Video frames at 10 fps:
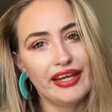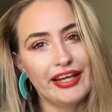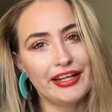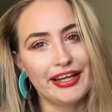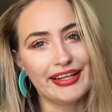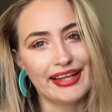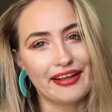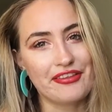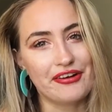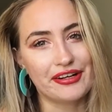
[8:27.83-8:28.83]
And like
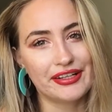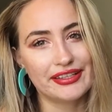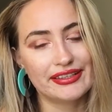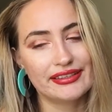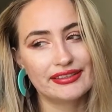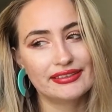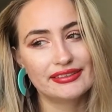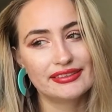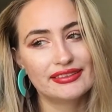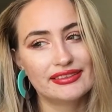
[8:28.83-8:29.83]
that's hard,
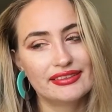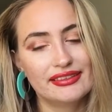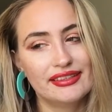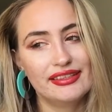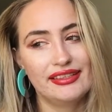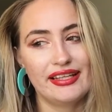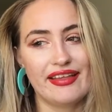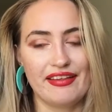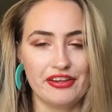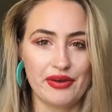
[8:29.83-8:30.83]

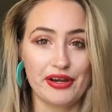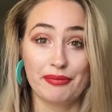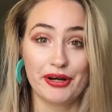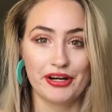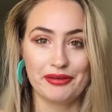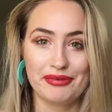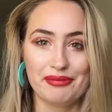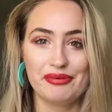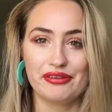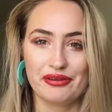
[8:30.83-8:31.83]
because then you end up hurting
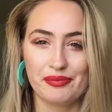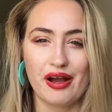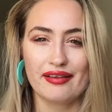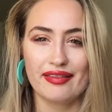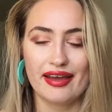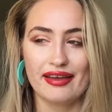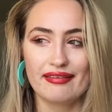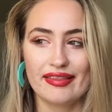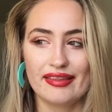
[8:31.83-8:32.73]
people in the process.